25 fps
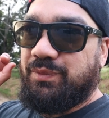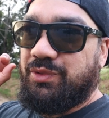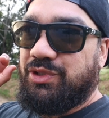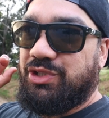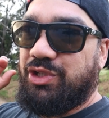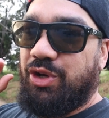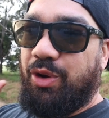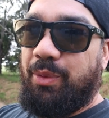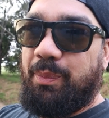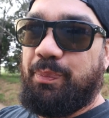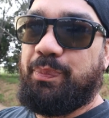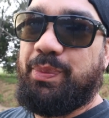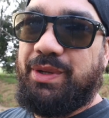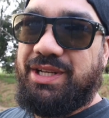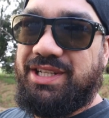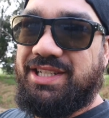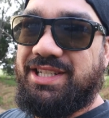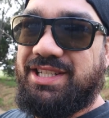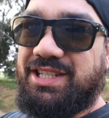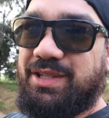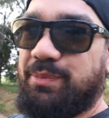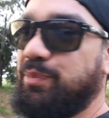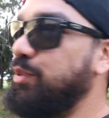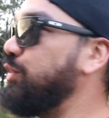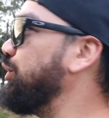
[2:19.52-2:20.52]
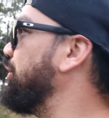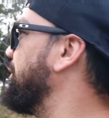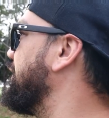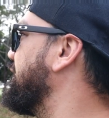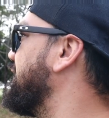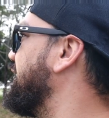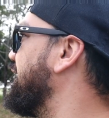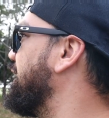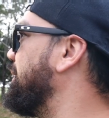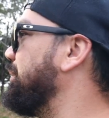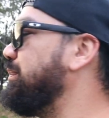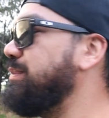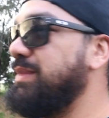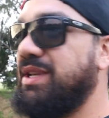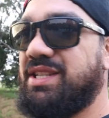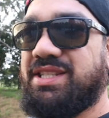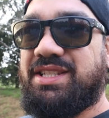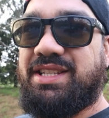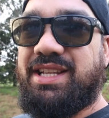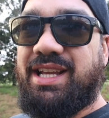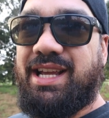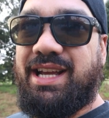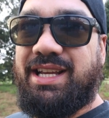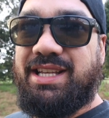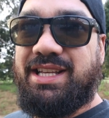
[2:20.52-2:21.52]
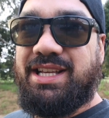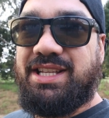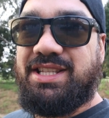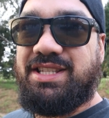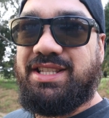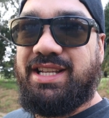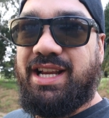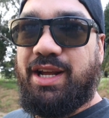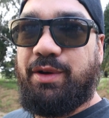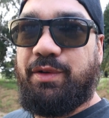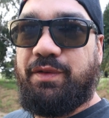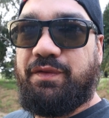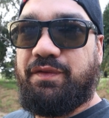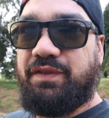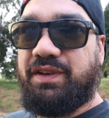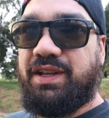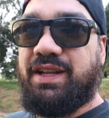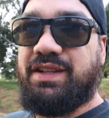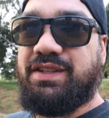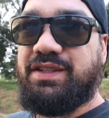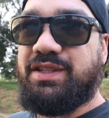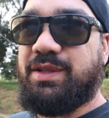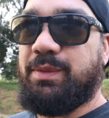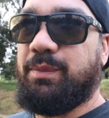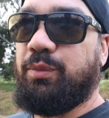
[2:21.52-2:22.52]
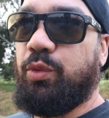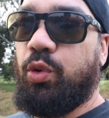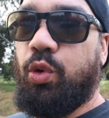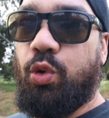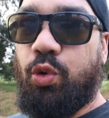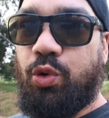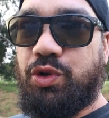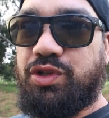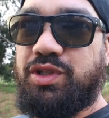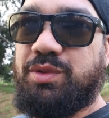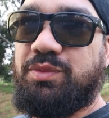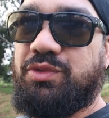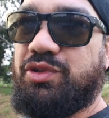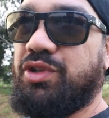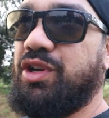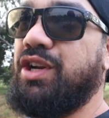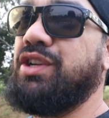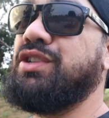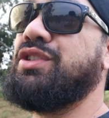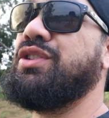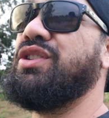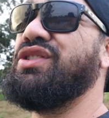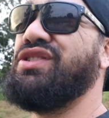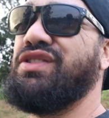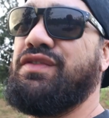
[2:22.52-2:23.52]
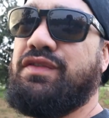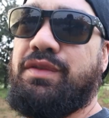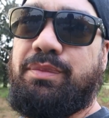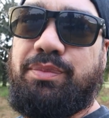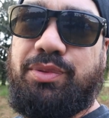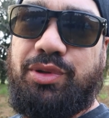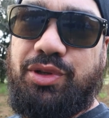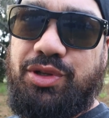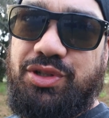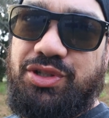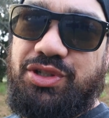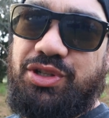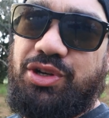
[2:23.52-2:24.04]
so I'm a bit disappointed that I missed out yesterday with getting some awesome drone shots of the blue